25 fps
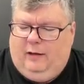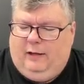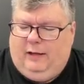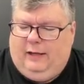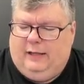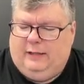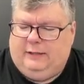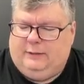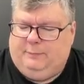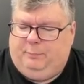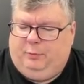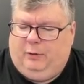
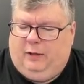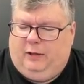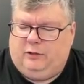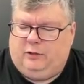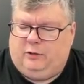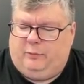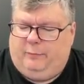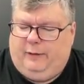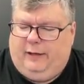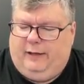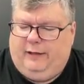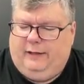is
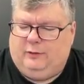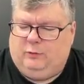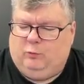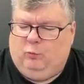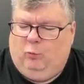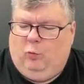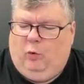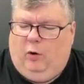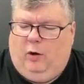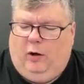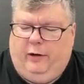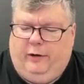plus or minus
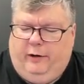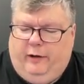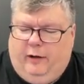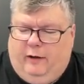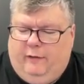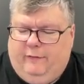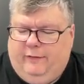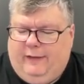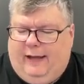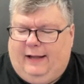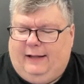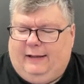1
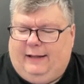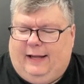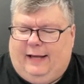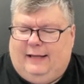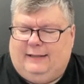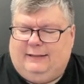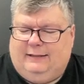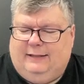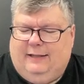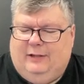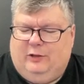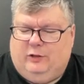of that
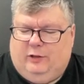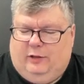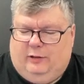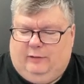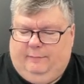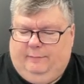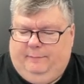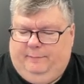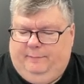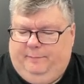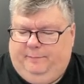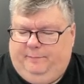last digit,
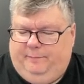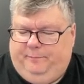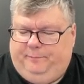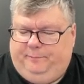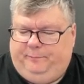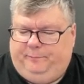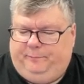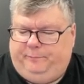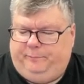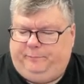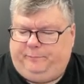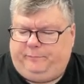
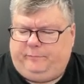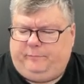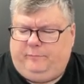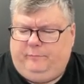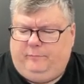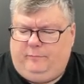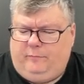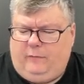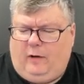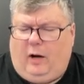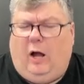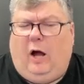
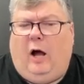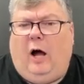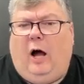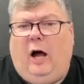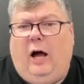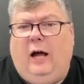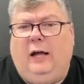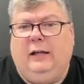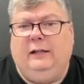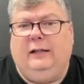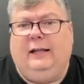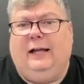
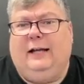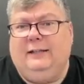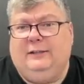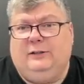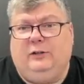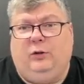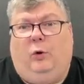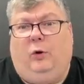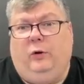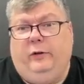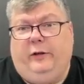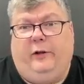unless
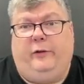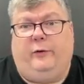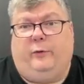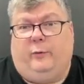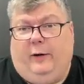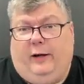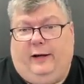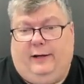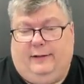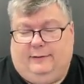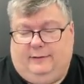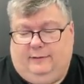told
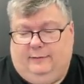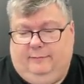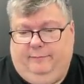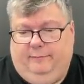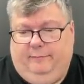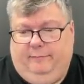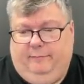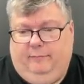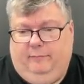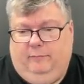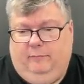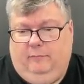otherwise.
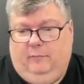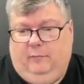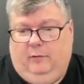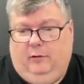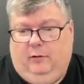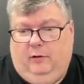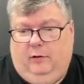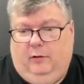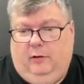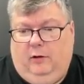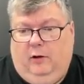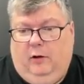
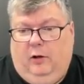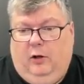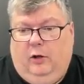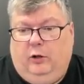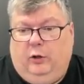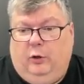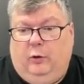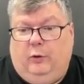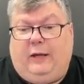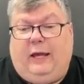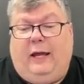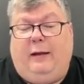
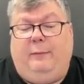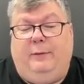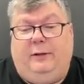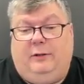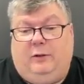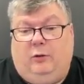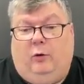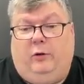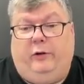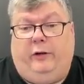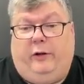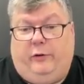You can be
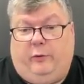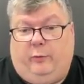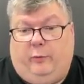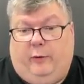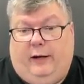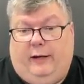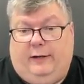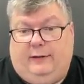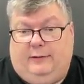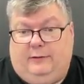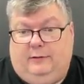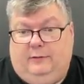told
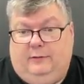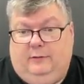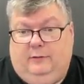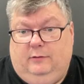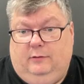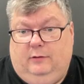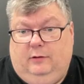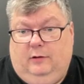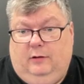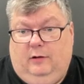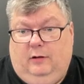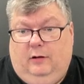otherwise,
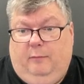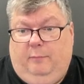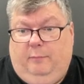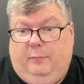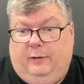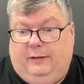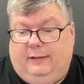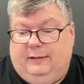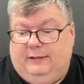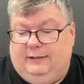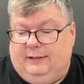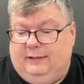
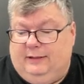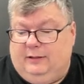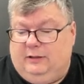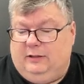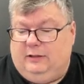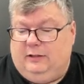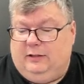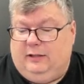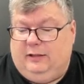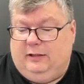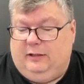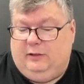but this
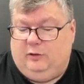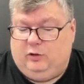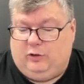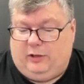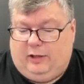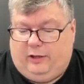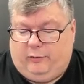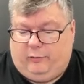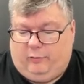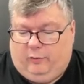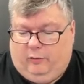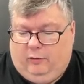is, in
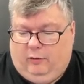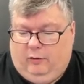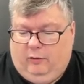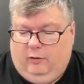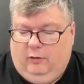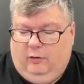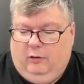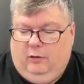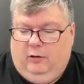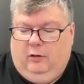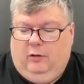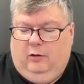
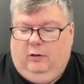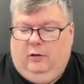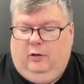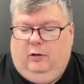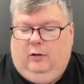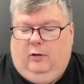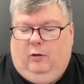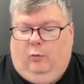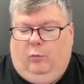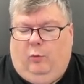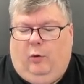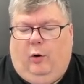general,
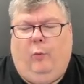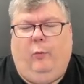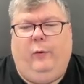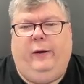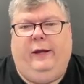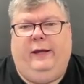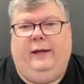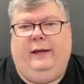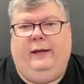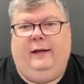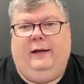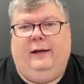what
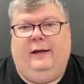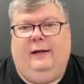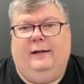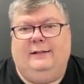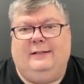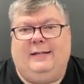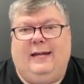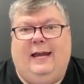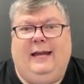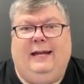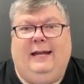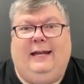we
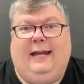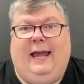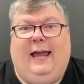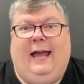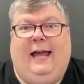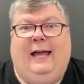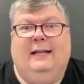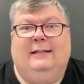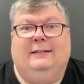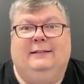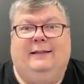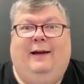take
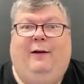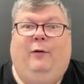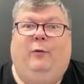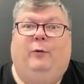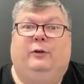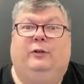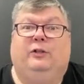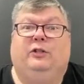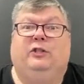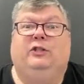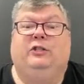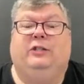as
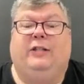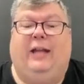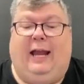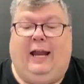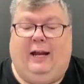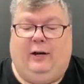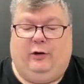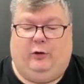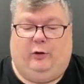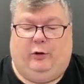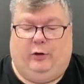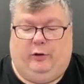our
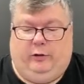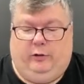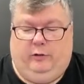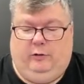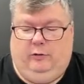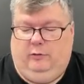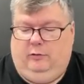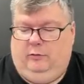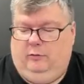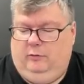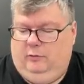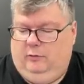standard
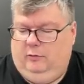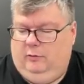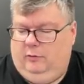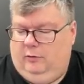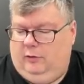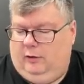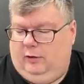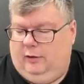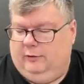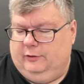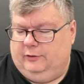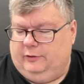
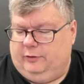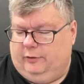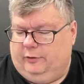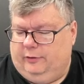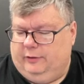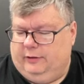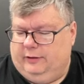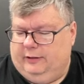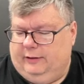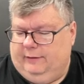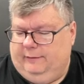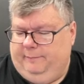
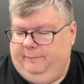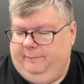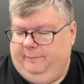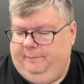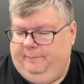uncertainty.